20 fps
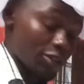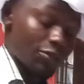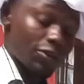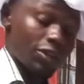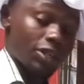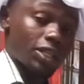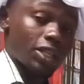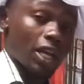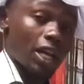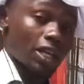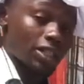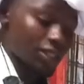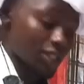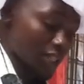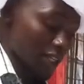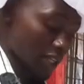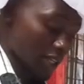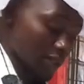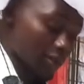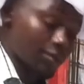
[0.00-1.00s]
It finished last
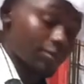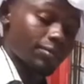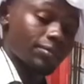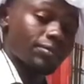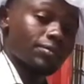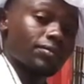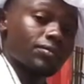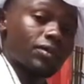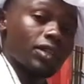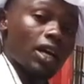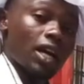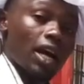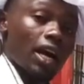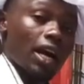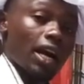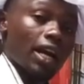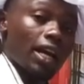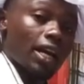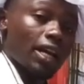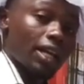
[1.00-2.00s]
year.
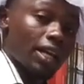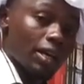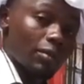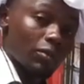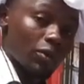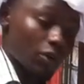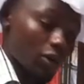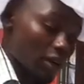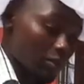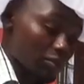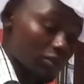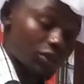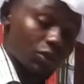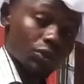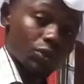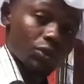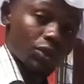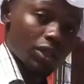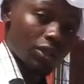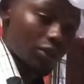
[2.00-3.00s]
Currently, I'm, I'm a
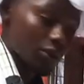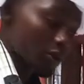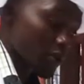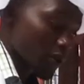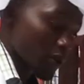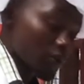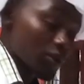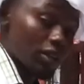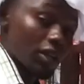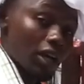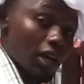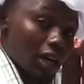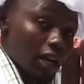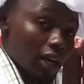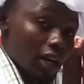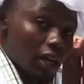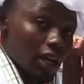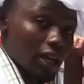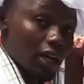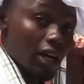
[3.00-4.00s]
student. I'm going
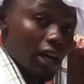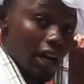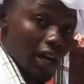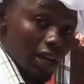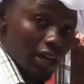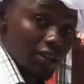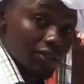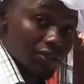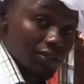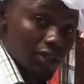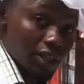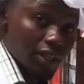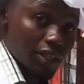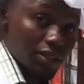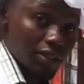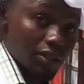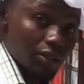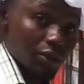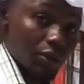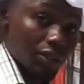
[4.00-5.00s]
uh, I
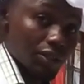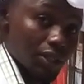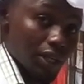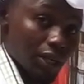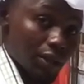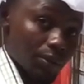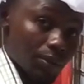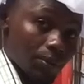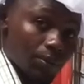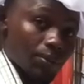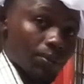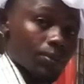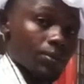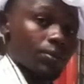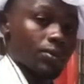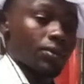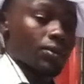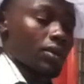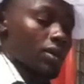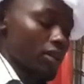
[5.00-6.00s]
studies in U S I U,
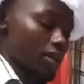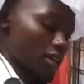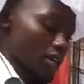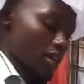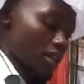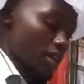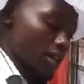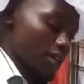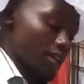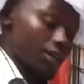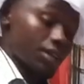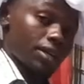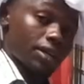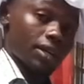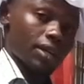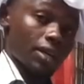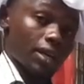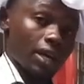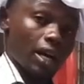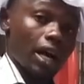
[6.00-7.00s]
and
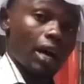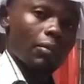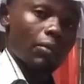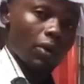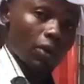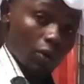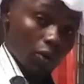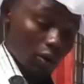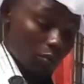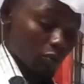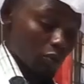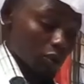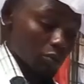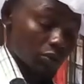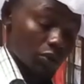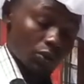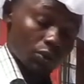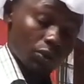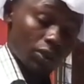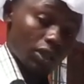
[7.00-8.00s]
uh, I'm, I'm going
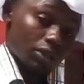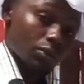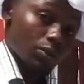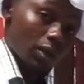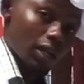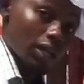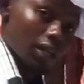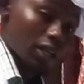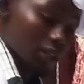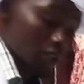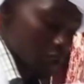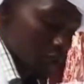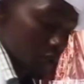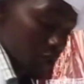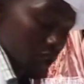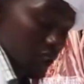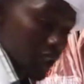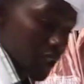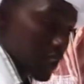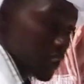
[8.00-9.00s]
soon as well
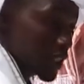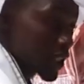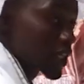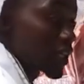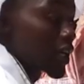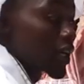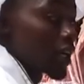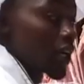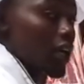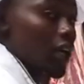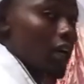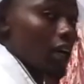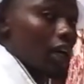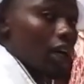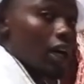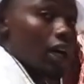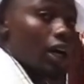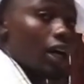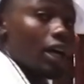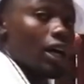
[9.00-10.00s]
joining
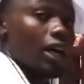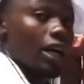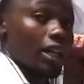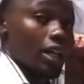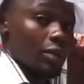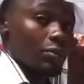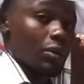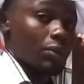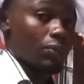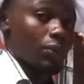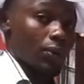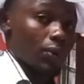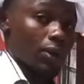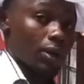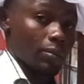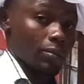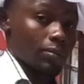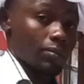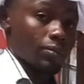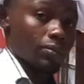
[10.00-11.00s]
uh, L L B
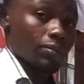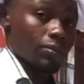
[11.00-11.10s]
program.